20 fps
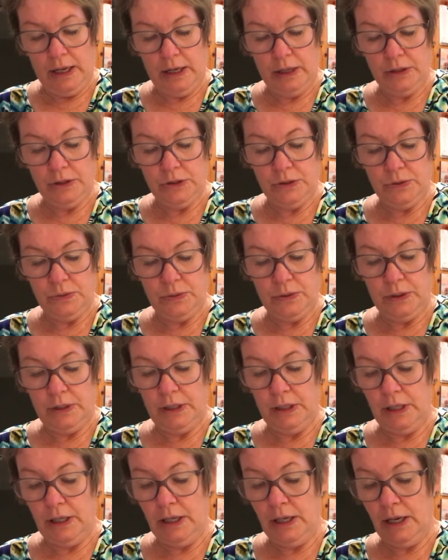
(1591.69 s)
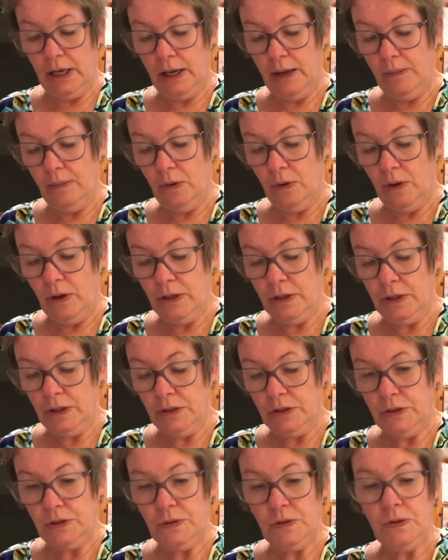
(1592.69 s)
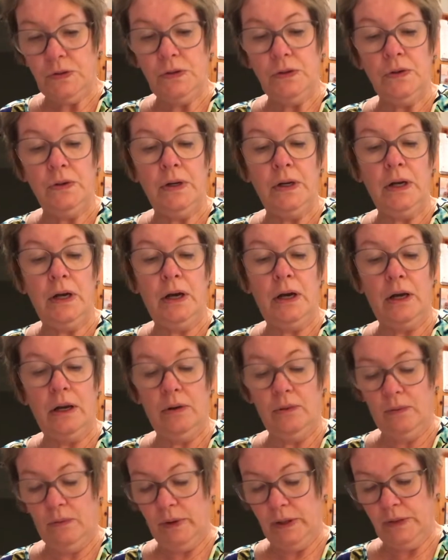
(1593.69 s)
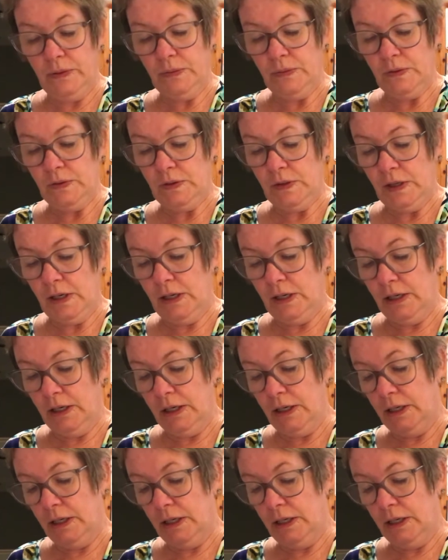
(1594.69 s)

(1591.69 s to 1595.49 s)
And actually, I'm going to just do it on one